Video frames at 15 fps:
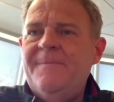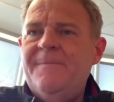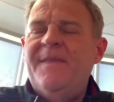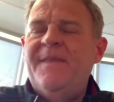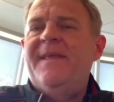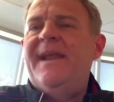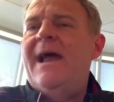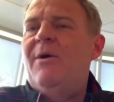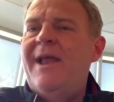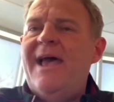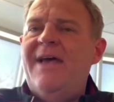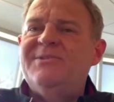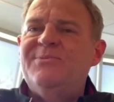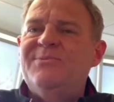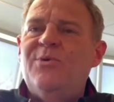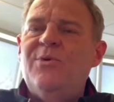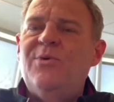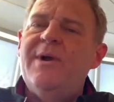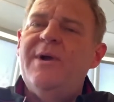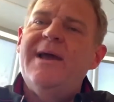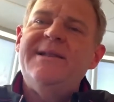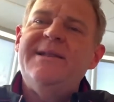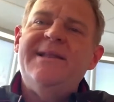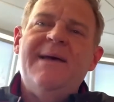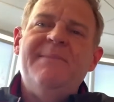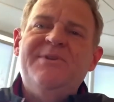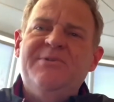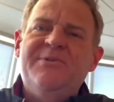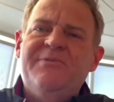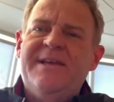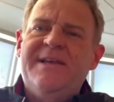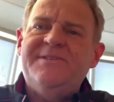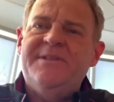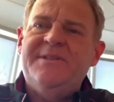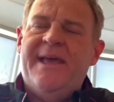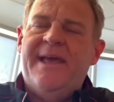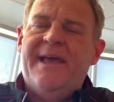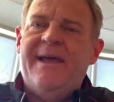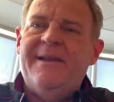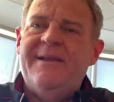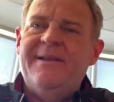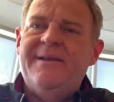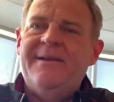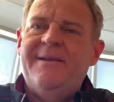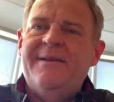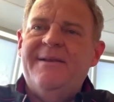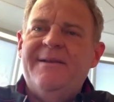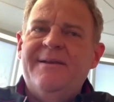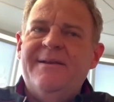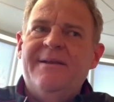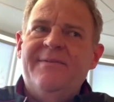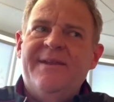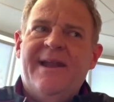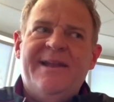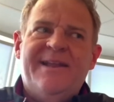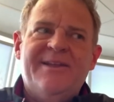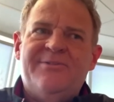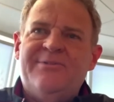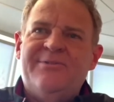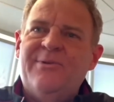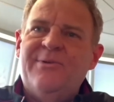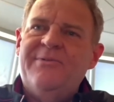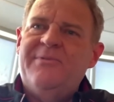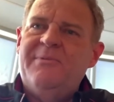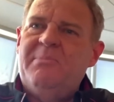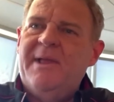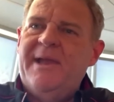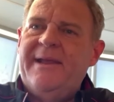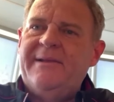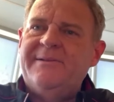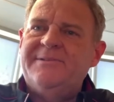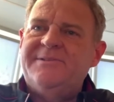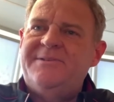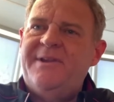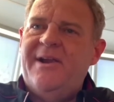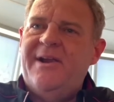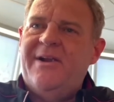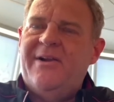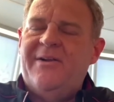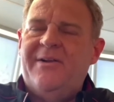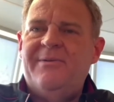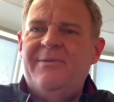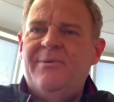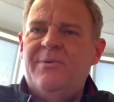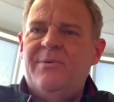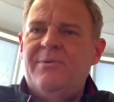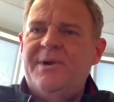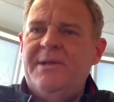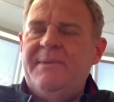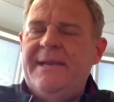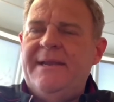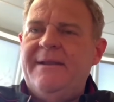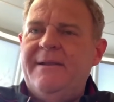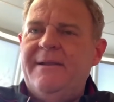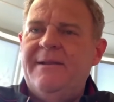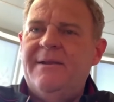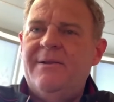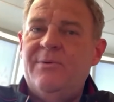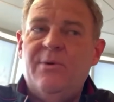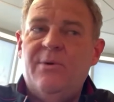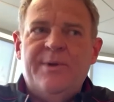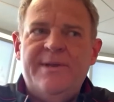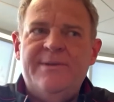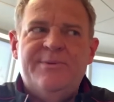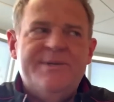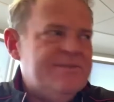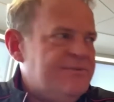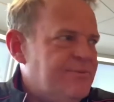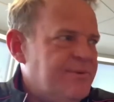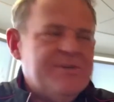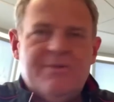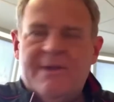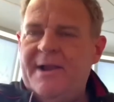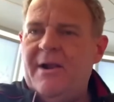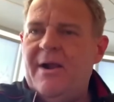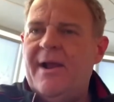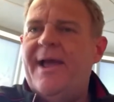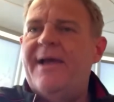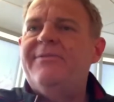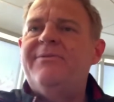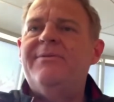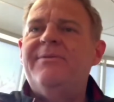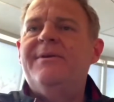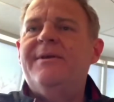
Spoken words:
And then I would ask them, well, what kind of time do you invest in that? And then I'd get sort of a blank stare. Well, what do you mean? Well, we train our guys.